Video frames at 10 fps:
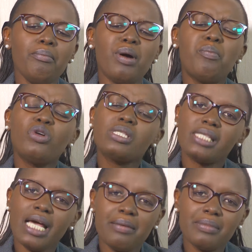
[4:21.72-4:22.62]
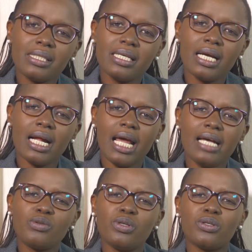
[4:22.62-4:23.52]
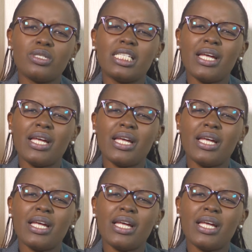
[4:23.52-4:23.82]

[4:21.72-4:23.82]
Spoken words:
But most times, clients will not